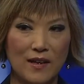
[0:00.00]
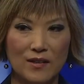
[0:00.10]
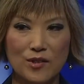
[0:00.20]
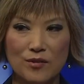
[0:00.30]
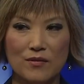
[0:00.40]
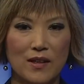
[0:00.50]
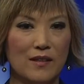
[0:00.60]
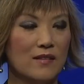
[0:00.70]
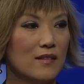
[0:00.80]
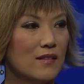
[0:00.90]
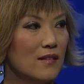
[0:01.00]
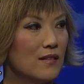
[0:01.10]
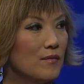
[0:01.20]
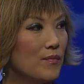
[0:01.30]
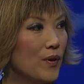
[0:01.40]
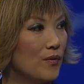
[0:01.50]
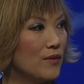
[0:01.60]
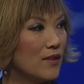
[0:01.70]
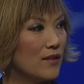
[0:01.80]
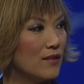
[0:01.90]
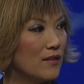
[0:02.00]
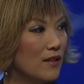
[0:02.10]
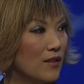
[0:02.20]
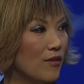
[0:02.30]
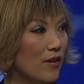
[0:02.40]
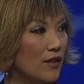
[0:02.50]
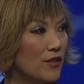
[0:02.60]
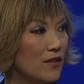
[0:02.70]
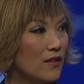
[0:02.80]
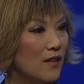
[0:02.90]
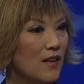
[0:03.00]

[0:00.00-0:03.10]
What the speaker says: end-to-end process integration,